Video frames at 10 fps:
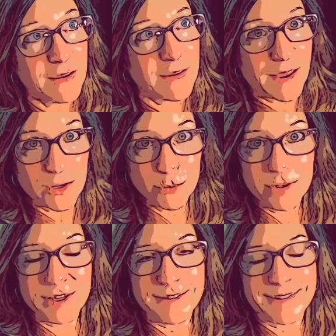God
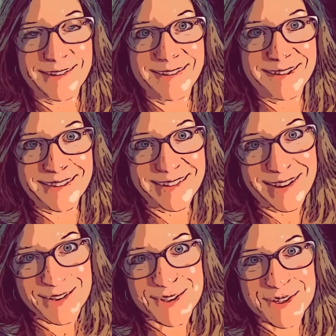willing that I get the
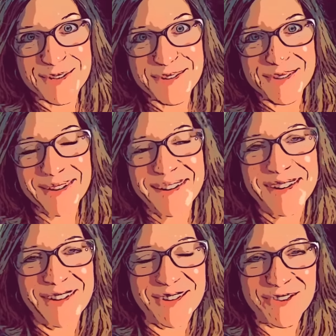next
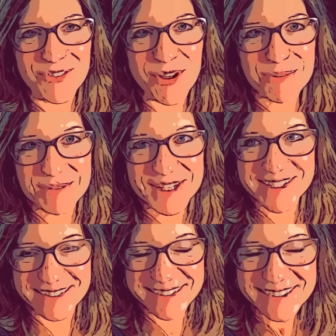Vlogmas
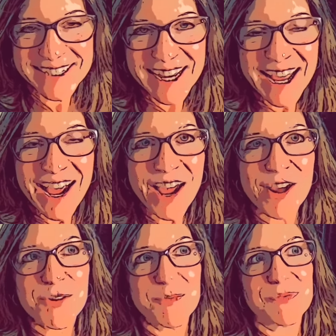done.
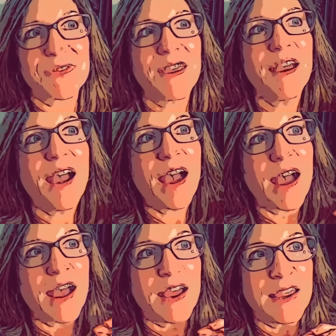Um,
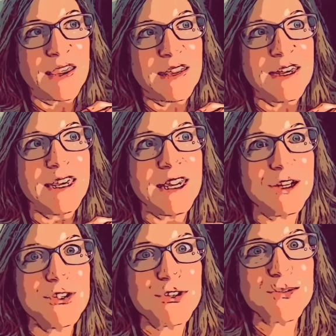I
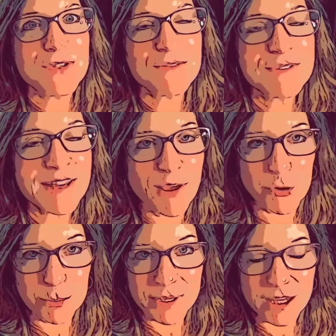need you to
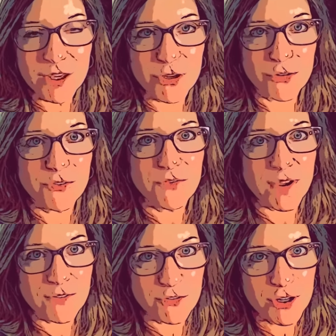tell me your
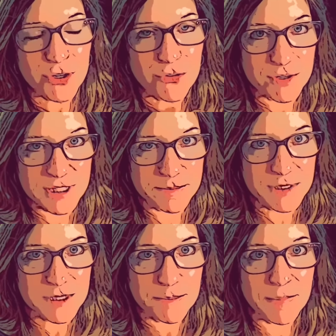favorite
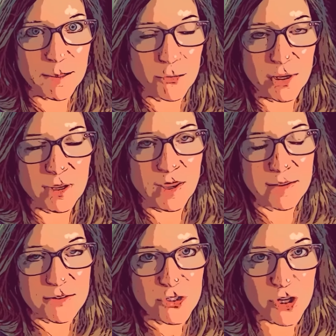Christmas memory as
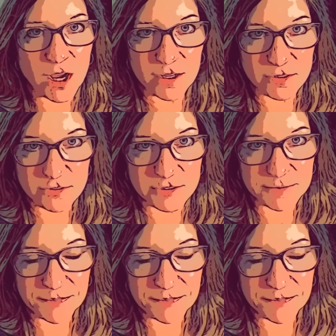a child.